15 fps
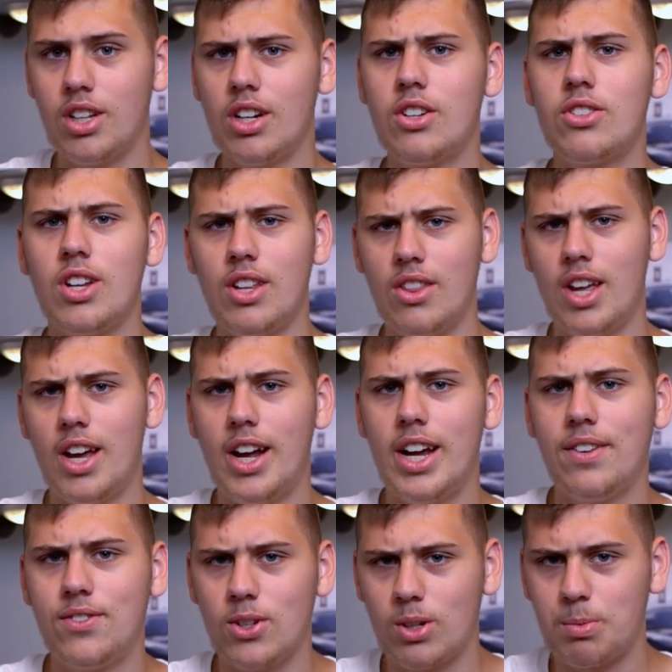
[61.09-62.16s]
To understand that, I
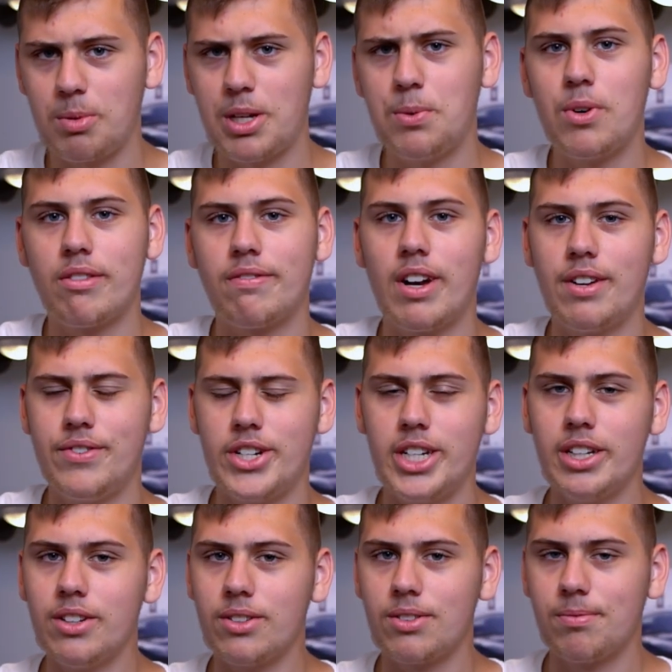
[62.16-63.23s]
have to explain what
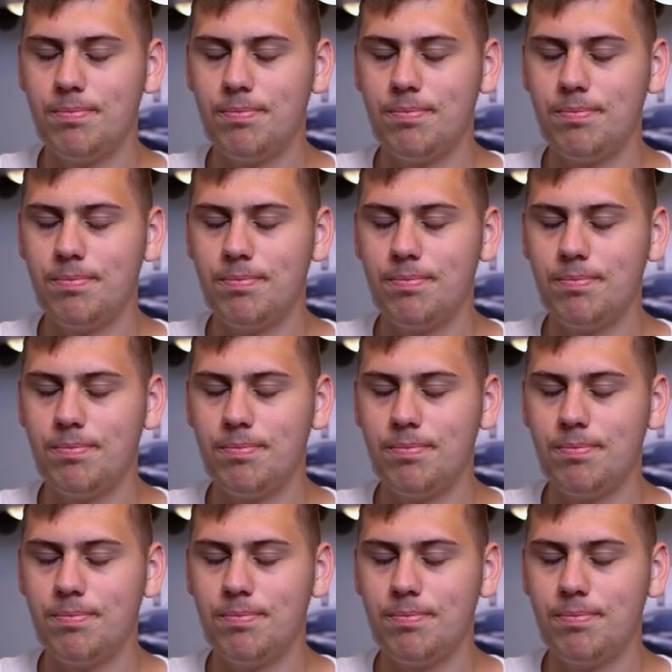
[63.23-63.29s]
5G is.